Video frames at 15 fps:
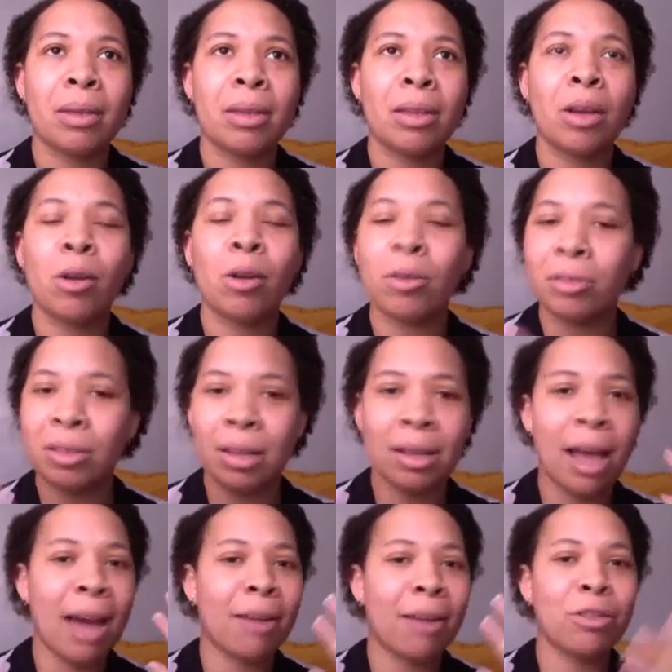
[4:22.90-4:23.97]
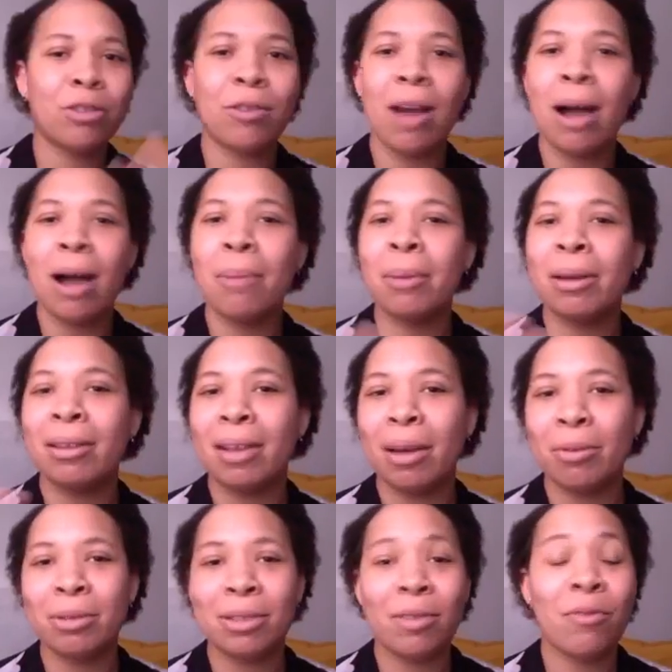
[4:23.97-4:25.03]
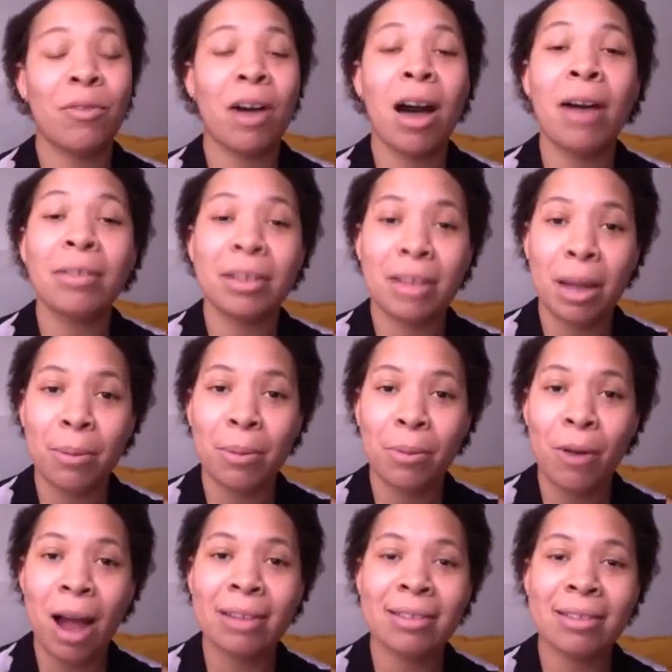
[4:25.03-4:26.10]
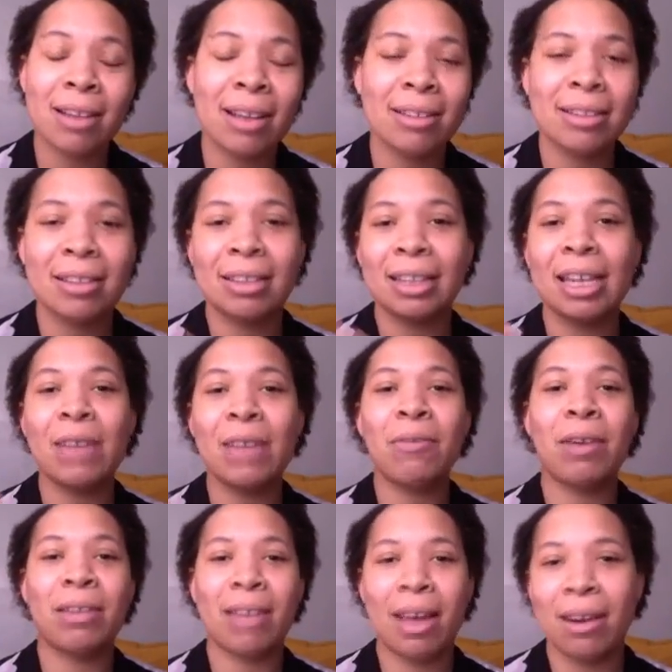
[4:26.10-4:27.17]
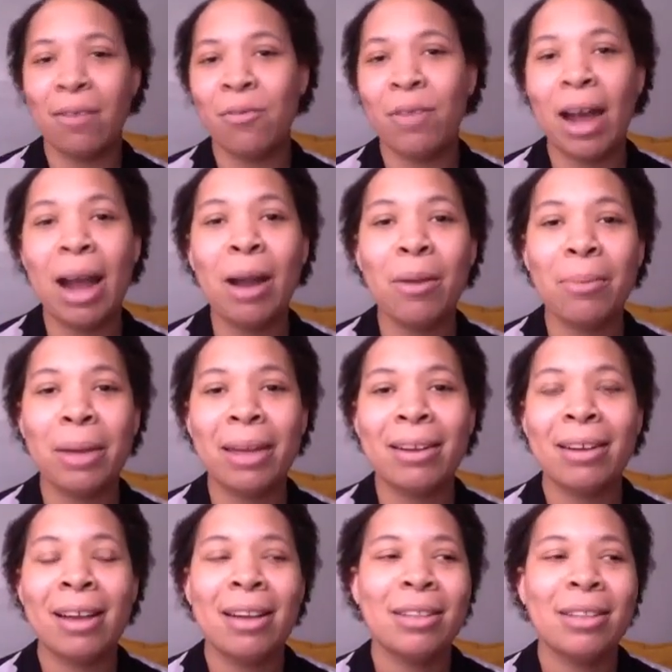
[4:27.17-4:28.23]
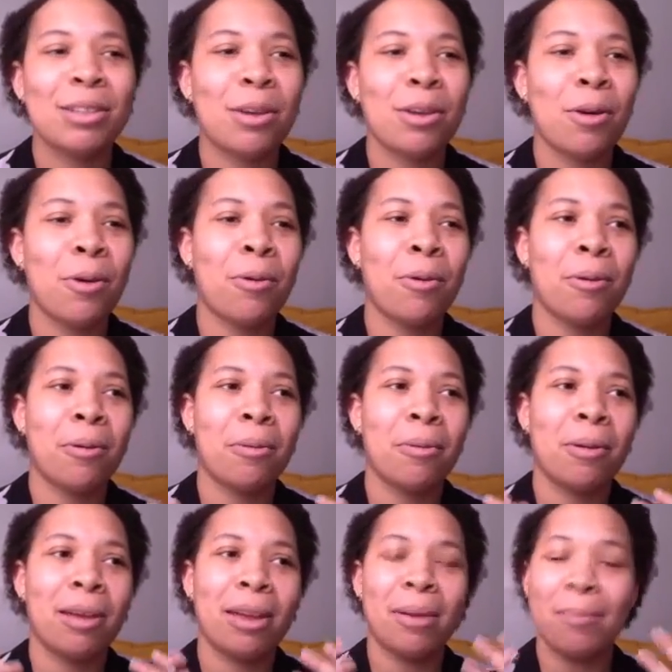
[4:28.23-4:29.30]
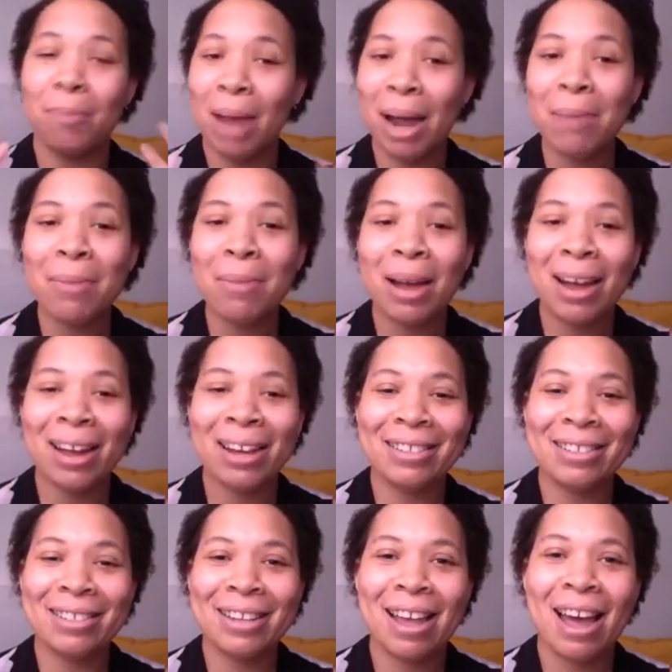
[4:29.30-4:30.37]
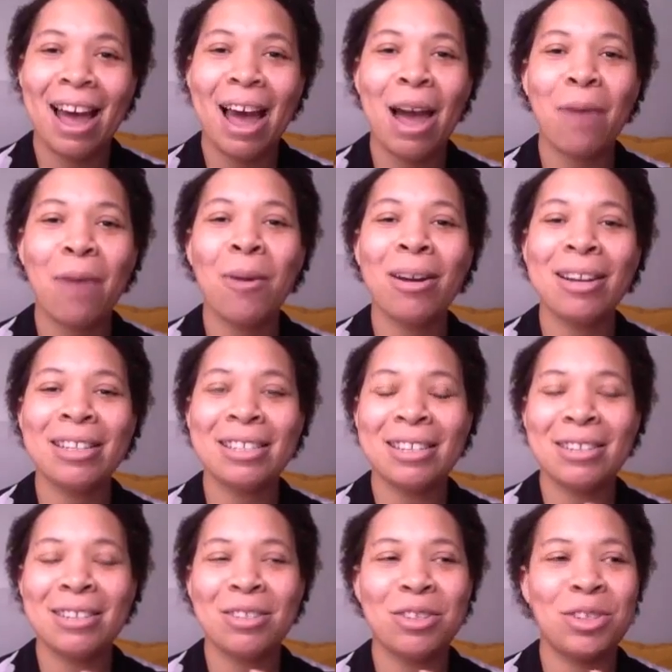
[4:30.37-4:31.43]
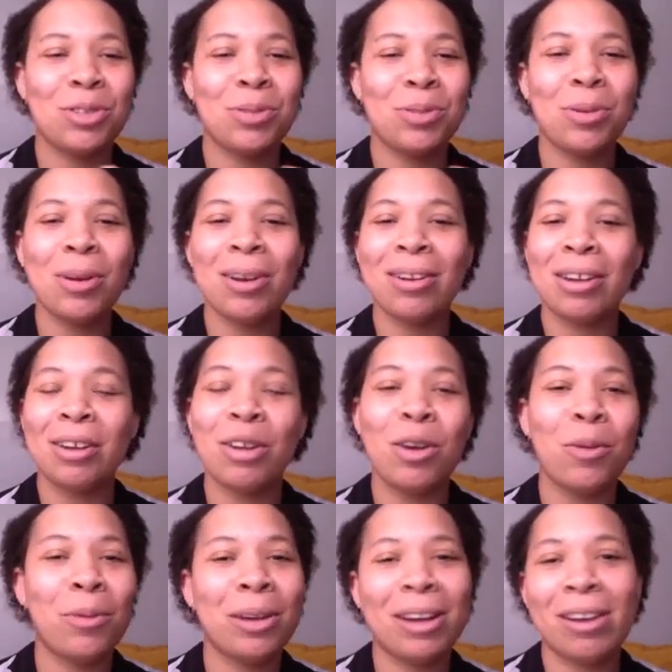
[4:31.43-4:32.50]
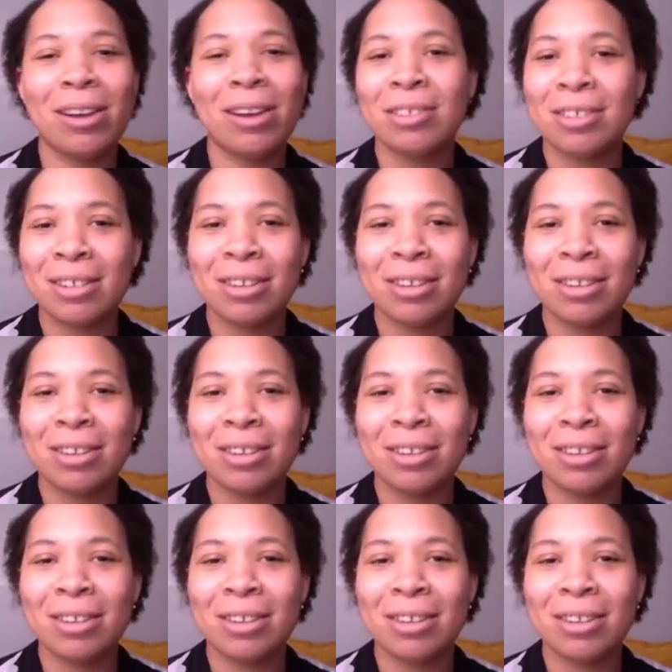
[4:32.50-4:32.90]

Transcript: there was a lot of trauma that was involved in that process and leaving that environment. So, in my mind, I wanted to ensure that no one else